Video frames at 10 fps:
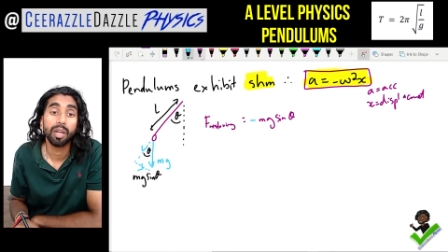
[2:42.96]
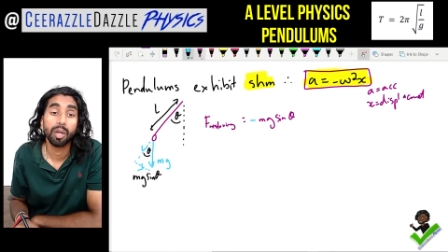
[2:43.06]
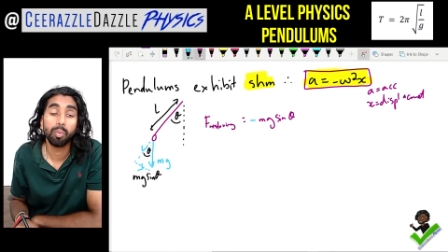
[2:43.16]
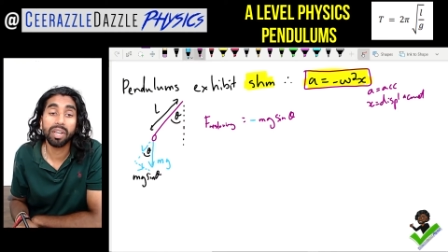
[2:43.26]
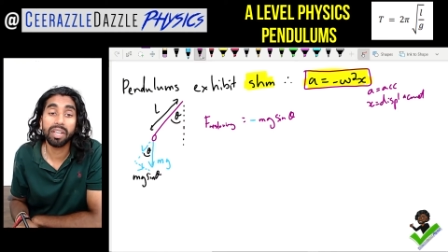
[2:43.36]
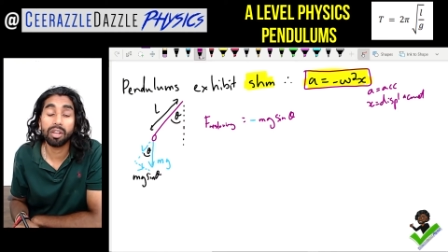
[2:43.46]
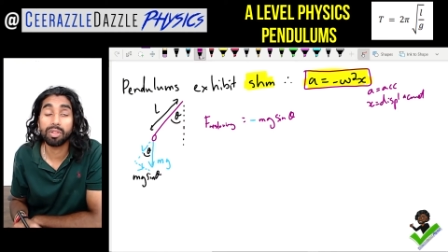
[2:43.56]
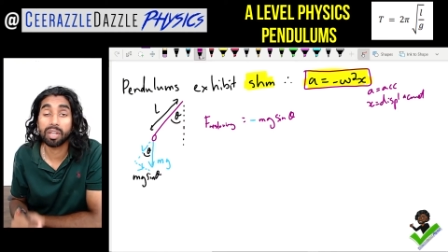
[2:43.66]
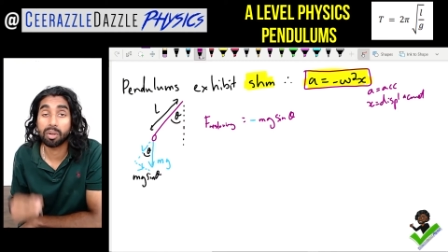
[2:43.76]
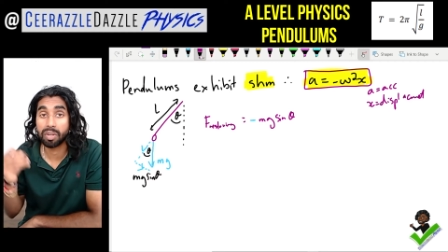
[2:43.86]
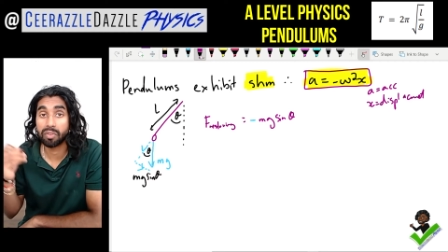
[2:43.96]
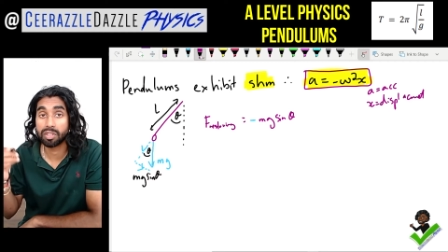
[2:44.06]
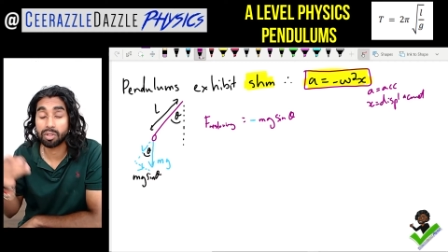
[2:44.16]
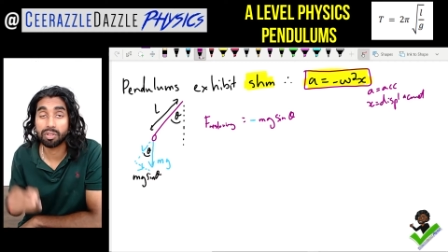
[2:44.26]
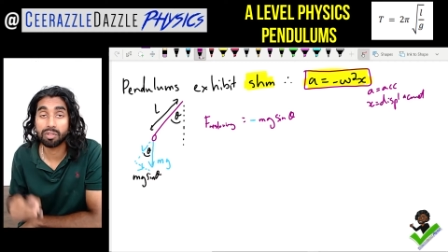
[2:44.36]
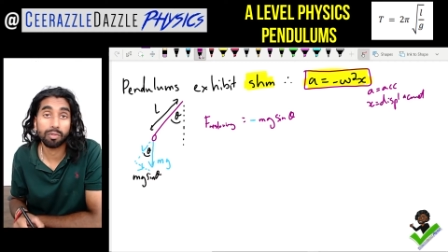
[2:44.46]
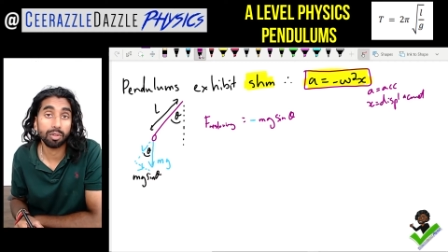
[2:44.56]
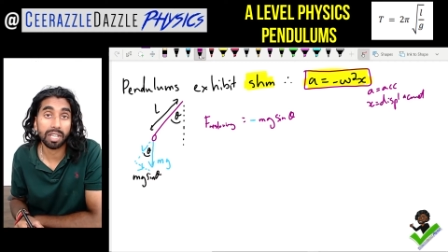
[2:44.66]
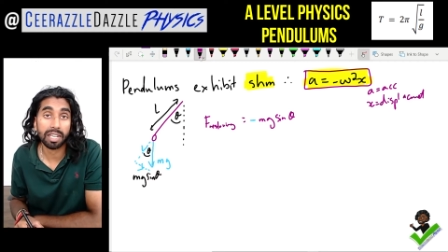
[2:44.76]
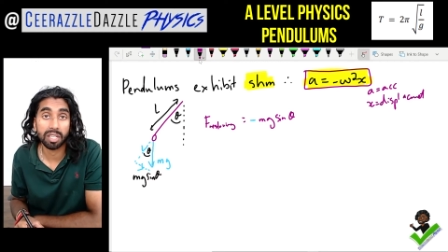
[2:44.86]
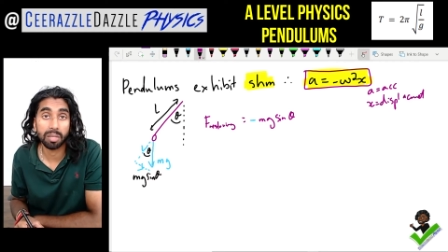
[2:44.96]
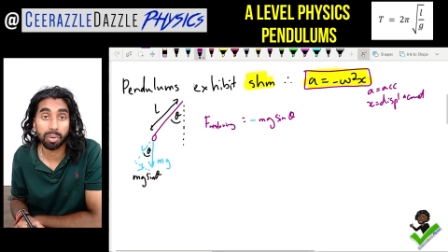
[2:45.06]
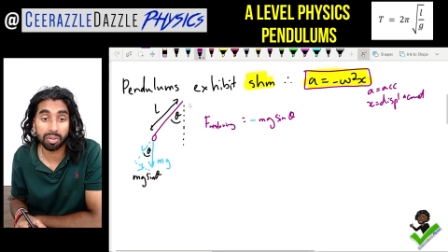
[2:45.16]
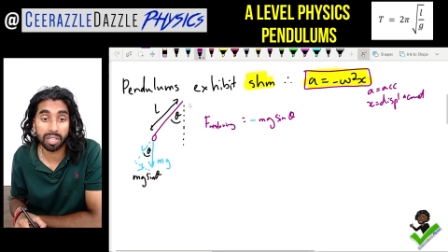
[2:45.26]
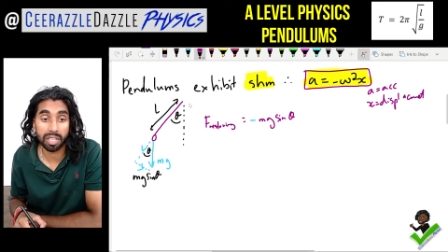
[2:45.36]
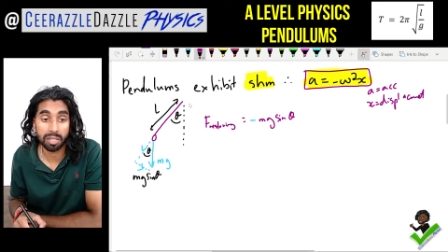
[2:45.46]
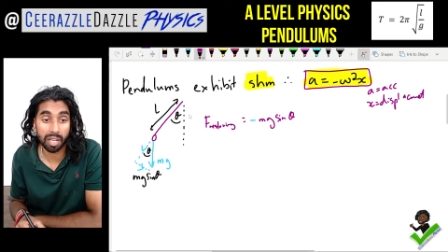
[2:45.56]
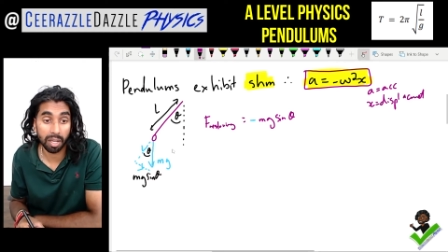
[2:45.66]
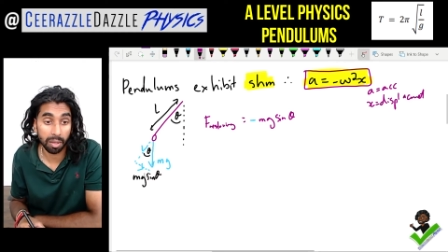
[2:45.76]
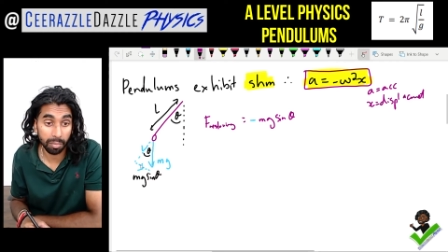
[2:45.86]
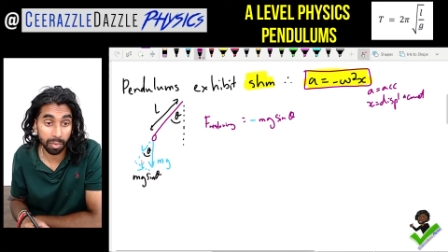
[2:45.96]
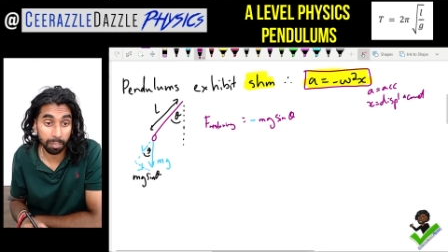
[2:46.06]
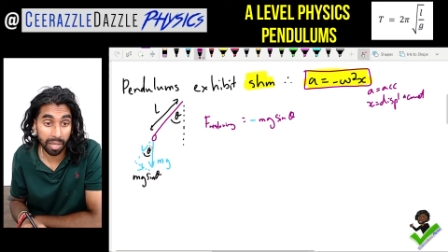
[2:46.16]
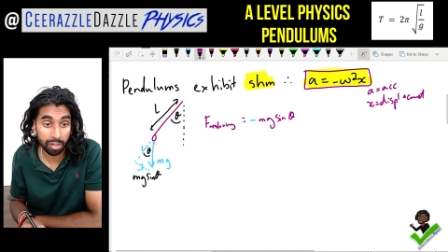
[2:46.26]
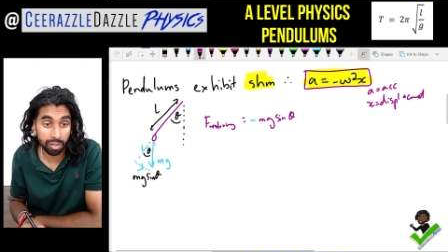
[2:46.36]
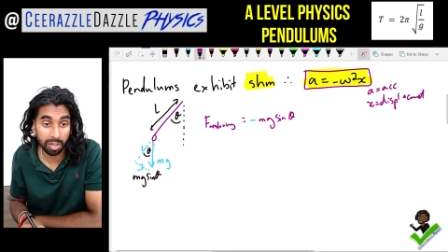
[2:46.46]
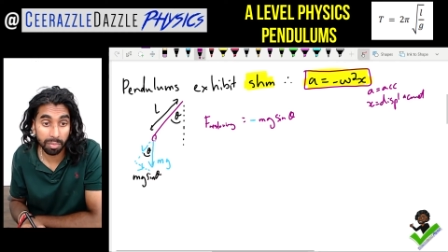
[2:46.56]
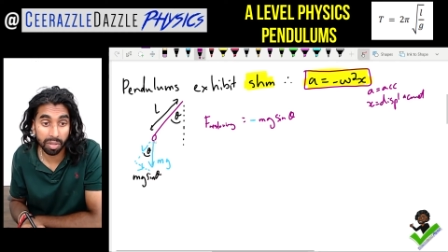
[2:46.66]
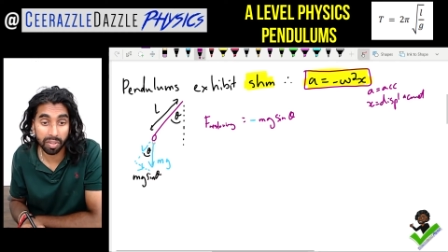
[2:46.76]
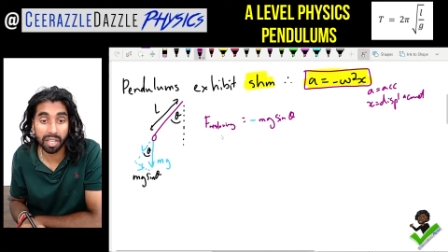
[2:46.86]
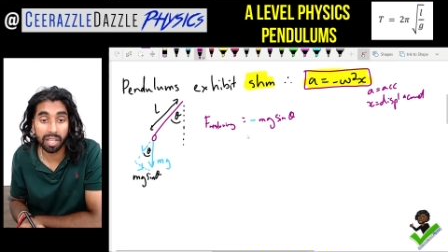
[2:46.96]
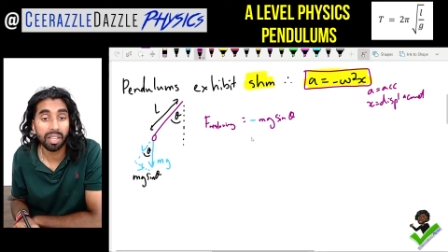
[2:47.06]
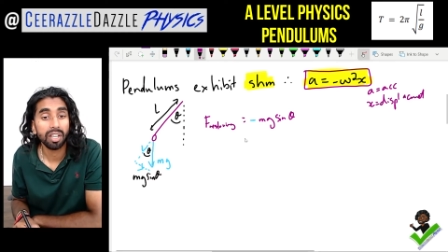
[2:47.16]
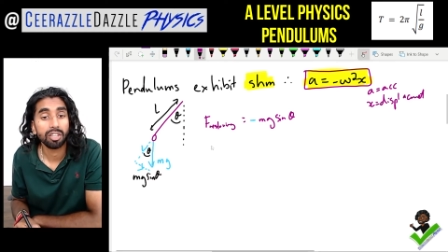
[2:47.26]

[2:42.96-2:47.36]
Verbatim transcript: We know there will be a resultant force acting upon this um, pendulum over here.